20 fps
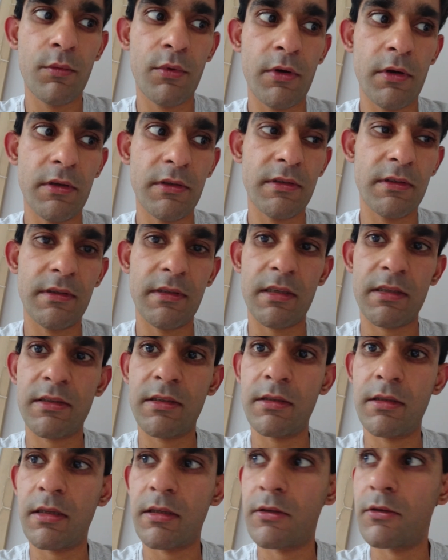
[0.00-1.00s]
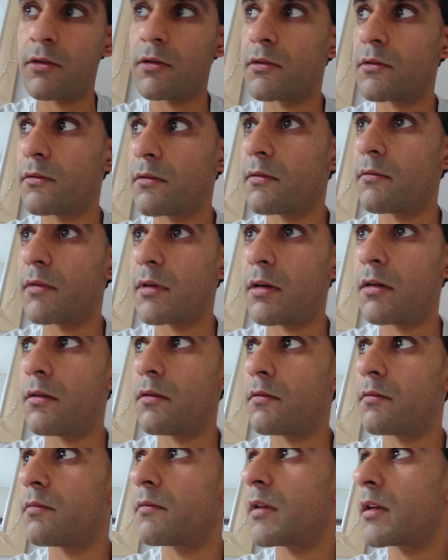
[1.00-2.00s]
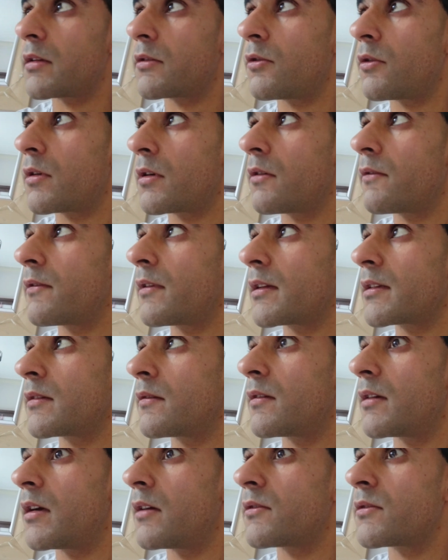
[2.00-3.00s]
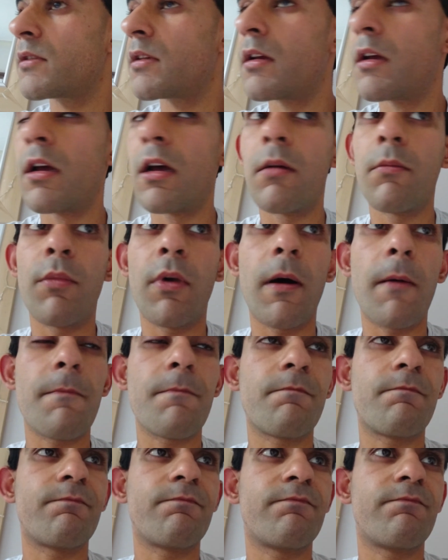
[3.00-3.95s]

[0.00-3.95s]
person's actually like not doing well like not go for like someone else but